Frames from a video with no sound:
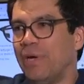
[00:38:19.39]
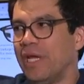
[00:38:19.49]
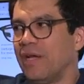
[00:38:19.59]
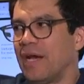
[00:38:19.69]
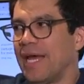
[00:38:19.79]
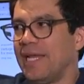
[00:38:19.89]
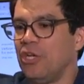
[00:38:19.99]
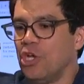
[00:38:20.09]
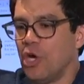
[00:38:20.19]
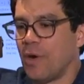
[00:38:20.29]
But I
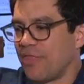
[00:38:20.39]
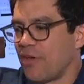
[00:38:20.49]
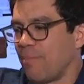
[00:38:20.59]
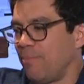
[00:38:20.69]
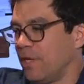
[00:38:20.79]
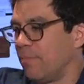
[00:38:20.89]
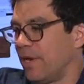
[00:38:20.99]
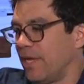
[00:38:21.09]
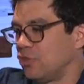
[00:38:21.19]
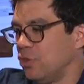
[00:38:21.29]
didn't know. I thought big
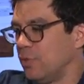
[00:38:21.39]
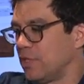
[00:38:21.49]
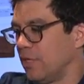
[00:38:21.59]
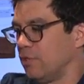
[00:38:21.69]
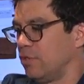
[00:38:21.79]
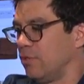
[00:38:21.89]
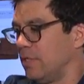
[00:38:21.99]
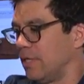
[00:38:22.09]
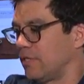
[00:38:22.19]
brands knew what they were doing.